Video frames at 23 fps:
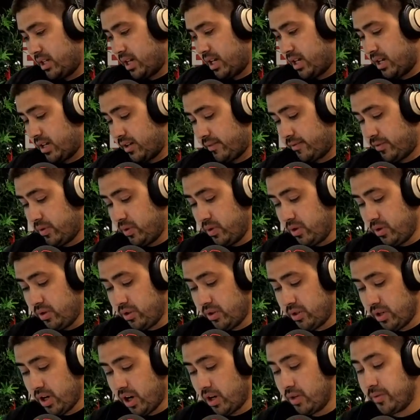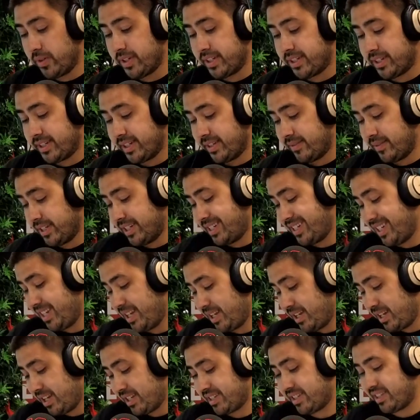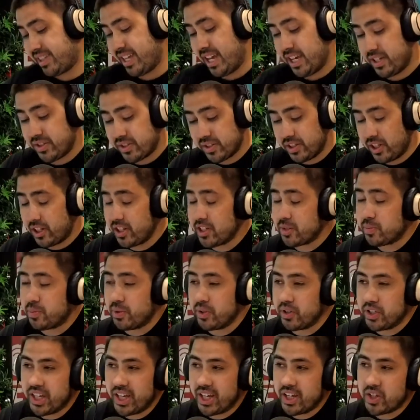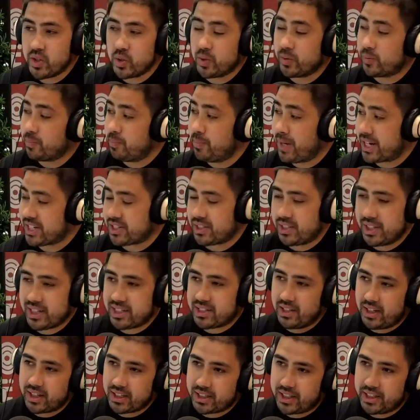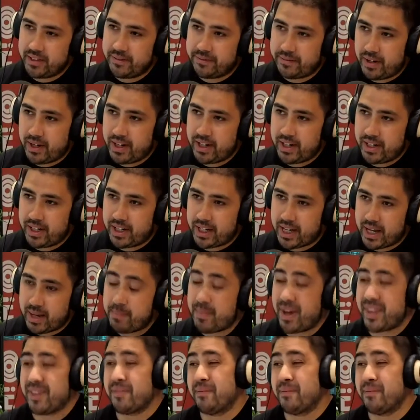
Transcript: if you earn over $70,000 per year, you're much less likely to find mother